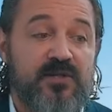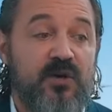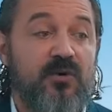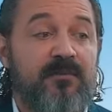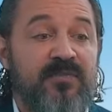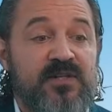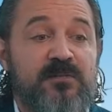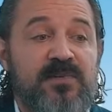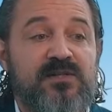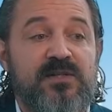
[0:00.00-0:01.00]
So
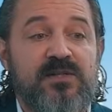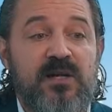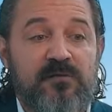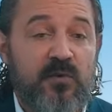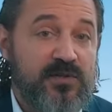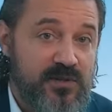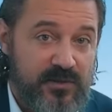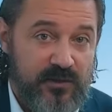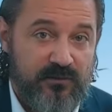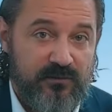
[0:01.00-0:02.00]
this business
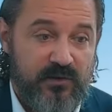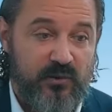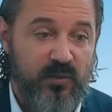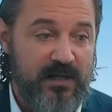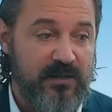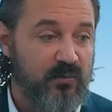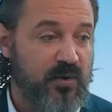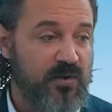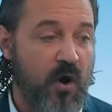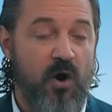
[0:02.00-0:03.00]
forces you to reckon
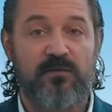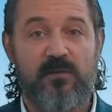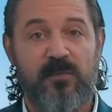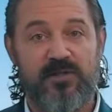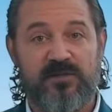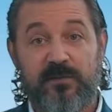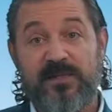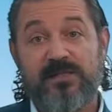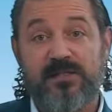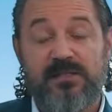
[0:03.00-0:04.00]
with all of the parts of a
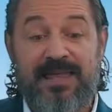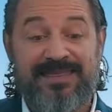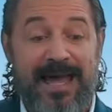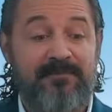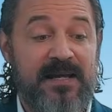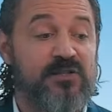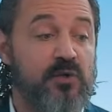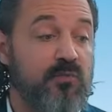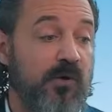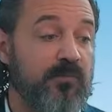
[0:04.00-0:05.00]
business. And that makes
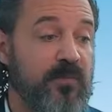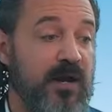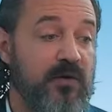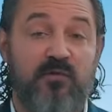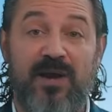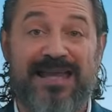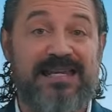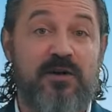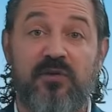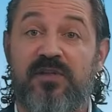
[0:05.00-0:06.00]
you more prepared for
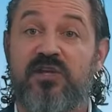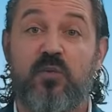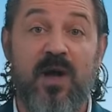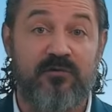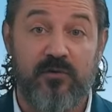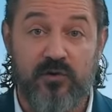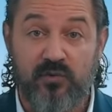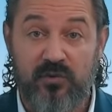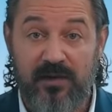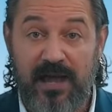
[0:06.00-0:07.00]
any other thing you ever
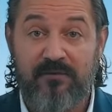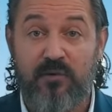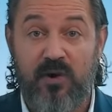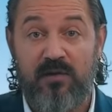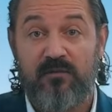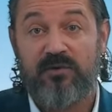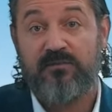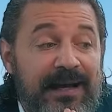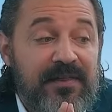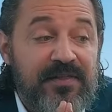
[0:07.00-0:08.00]
do, ever, ever.
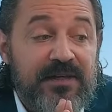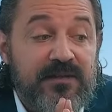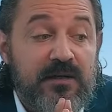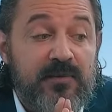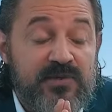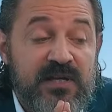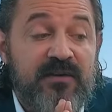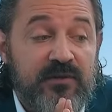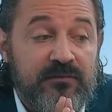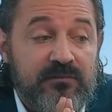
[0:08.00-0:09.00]
I think number
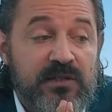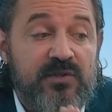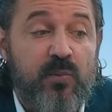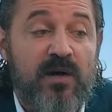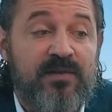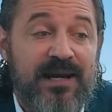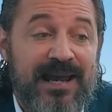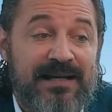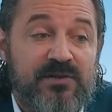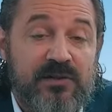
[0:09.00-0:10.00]
seven is one that I
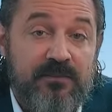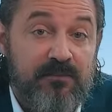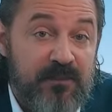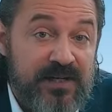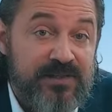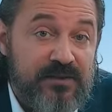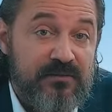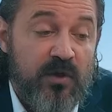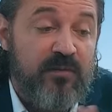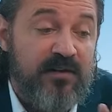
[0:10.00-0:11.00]
actually miss.
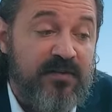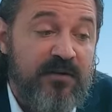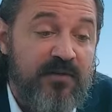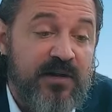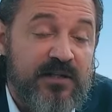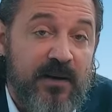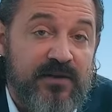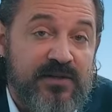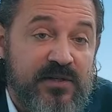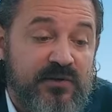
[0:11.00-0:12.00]
One of my favorite things
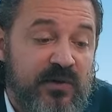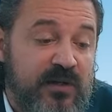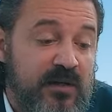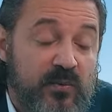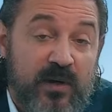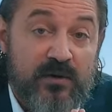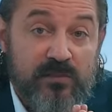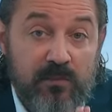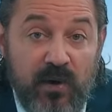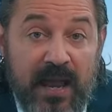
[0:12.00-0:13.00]
about this industry was when I was
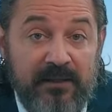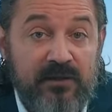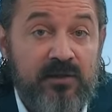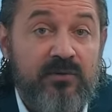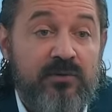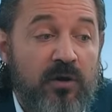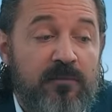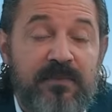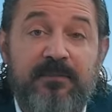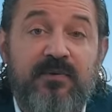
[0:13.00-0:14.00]
brand new, all
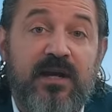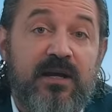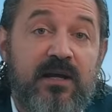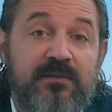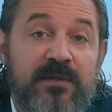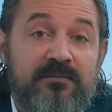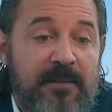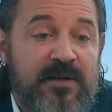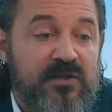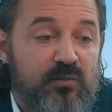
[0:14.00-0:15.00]
the people that I got to meet.
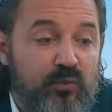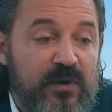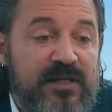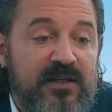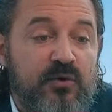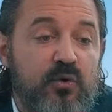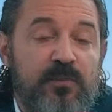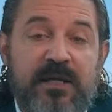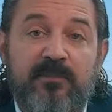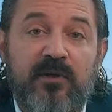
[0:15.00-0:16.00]
I met some really cool
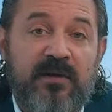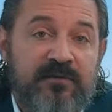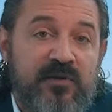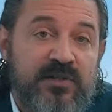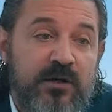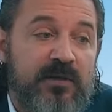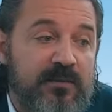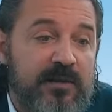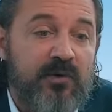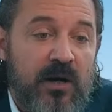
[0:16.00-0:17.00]
people at my first
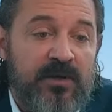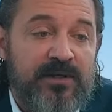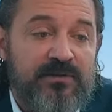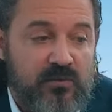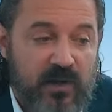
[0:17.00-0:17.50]
Airbnb properties.